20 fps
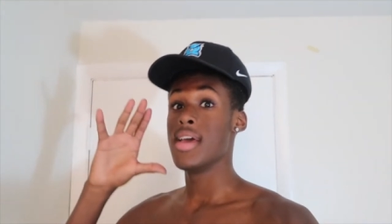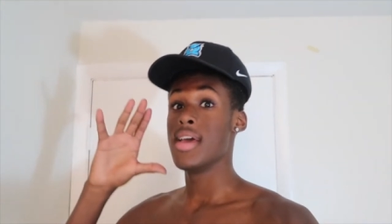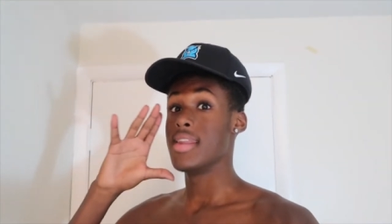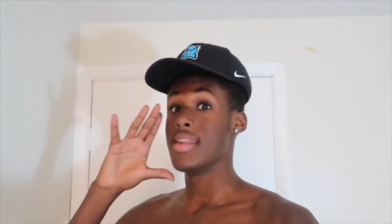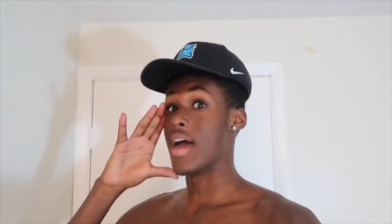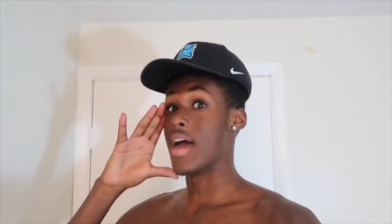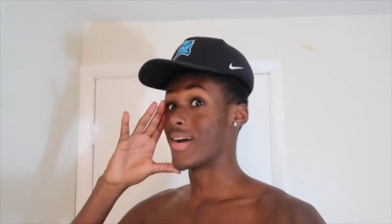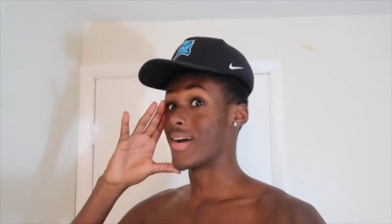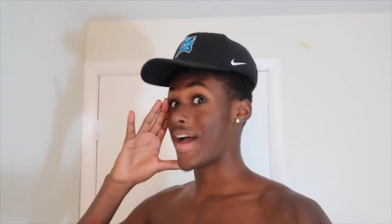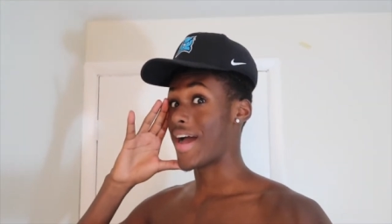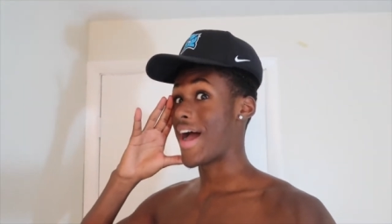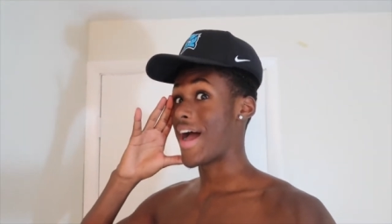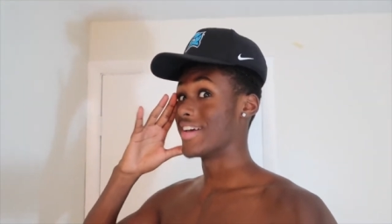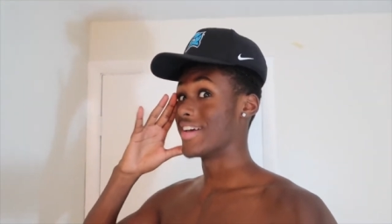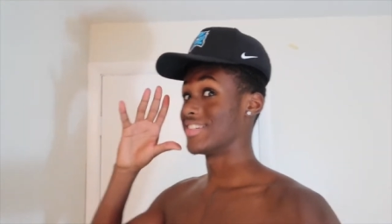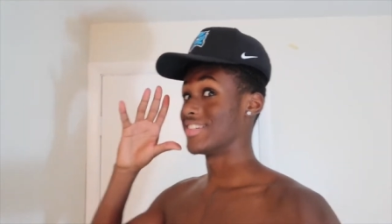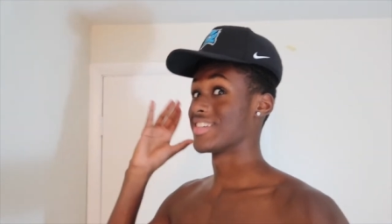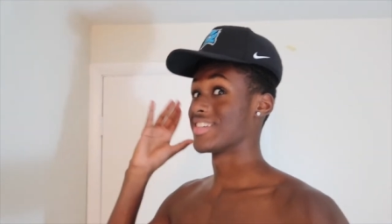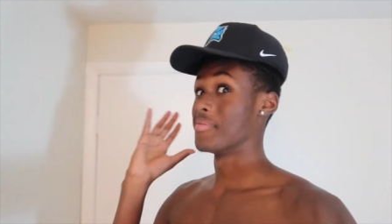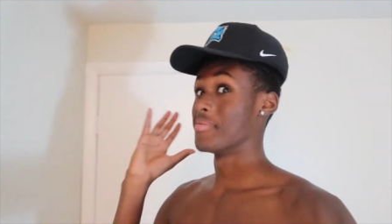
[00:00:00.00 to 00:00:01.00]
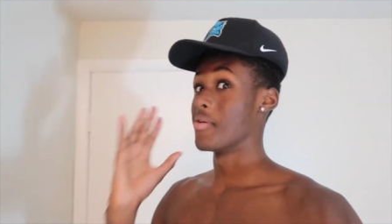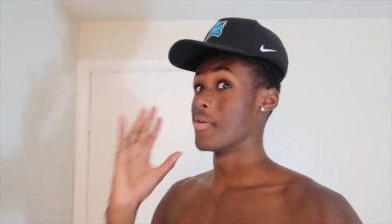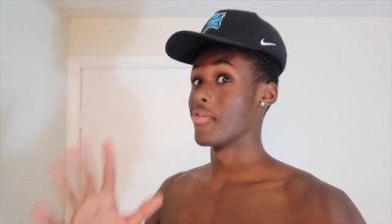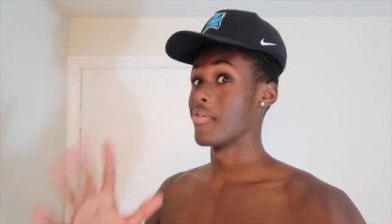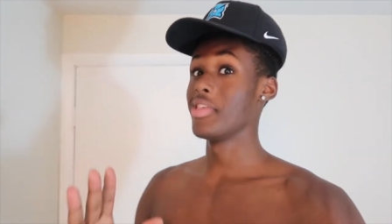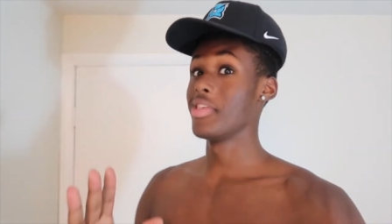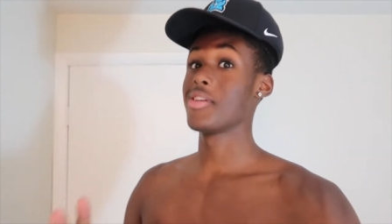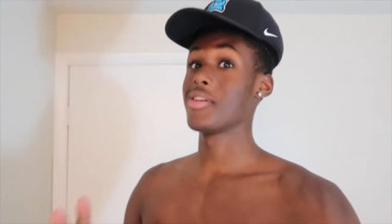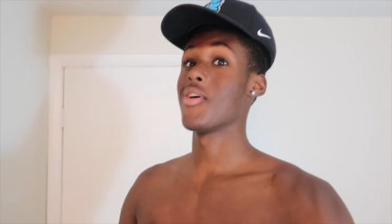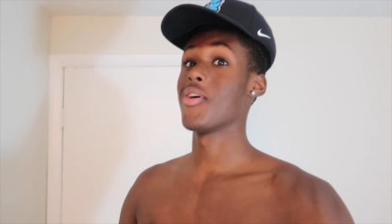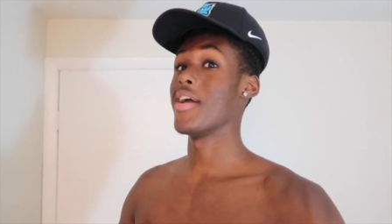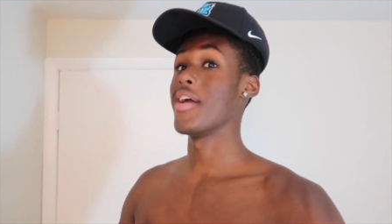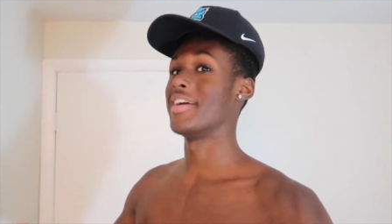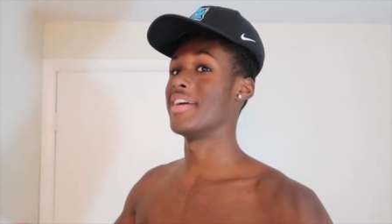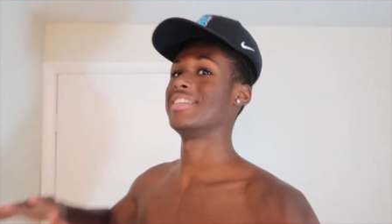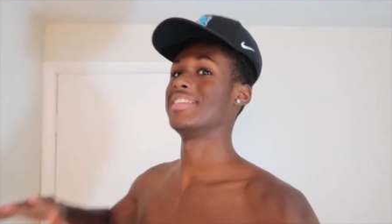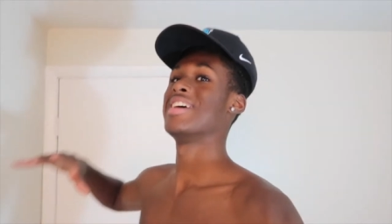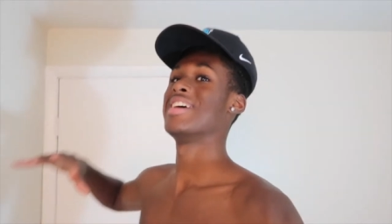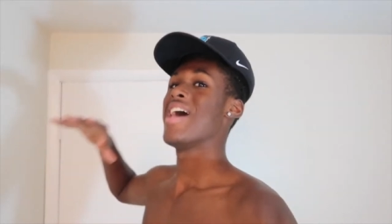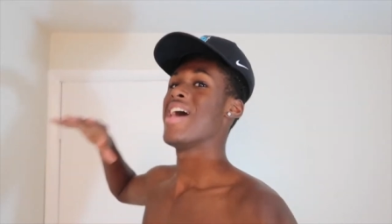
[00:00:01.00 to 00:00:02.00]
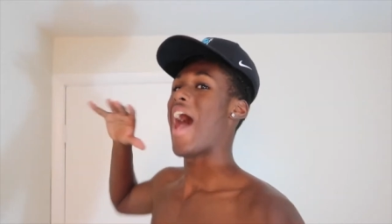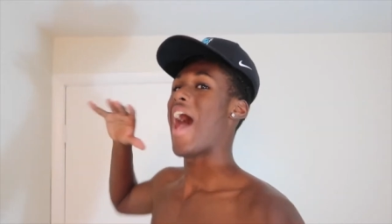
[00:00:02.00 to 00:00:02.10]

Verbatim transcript: Now guys, it's gonna be really cringe.